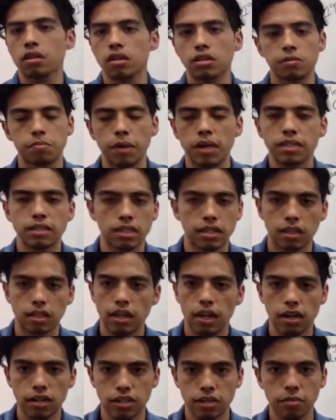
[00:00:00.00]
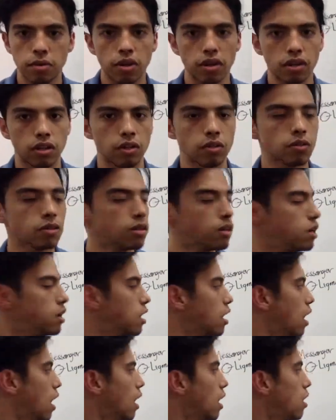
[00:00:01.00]
It's basically an energy molecule.
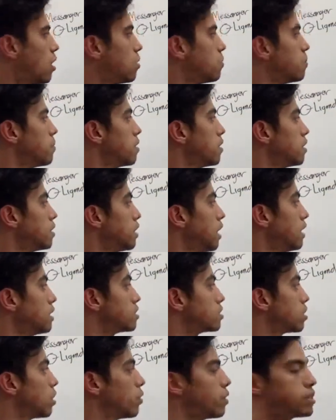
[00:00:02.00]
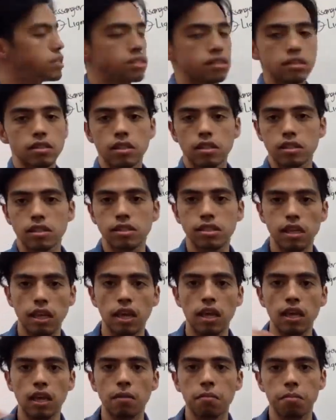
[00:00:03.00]
And so is
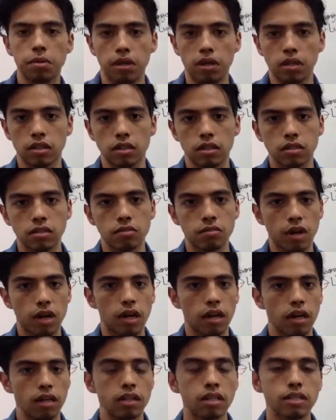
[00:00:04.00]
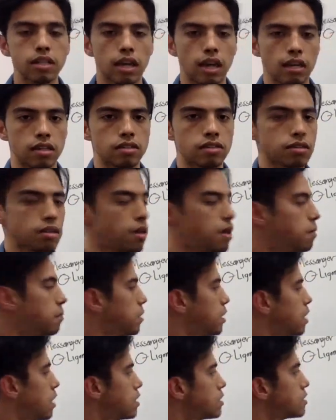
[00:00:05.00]
CAMP, right, in this case.
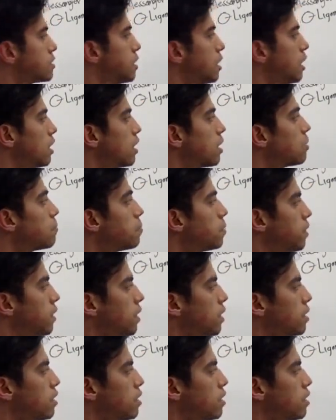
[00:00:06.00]
Because CAMP